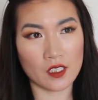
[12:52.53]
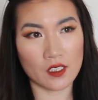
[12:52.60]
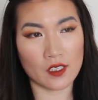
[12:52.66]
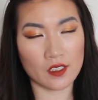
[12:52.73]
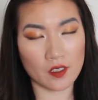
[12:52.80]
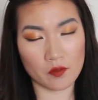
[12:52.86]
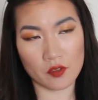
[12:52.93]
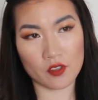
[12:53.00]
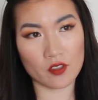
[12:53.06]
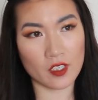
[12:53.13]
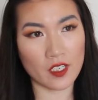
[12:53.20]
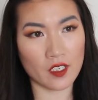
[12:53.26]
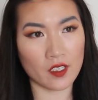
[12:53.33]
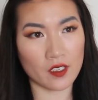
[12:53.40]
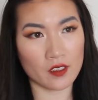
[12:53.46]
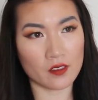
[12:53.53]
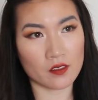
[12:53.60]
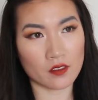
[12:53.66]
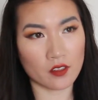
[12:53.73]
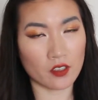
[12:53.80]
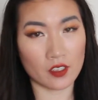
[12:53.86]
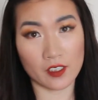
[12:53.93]
and then wash your
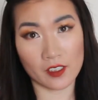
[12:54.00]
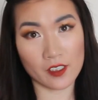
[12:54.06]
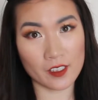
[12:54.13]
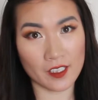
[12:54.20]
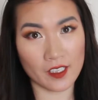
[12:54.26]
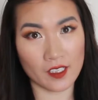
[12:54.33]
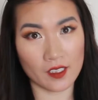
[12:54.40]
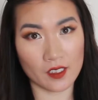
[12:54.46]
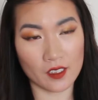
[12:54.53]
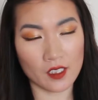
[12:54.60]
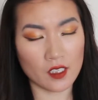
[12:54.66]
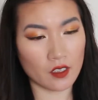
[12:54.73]
hand, call it a day.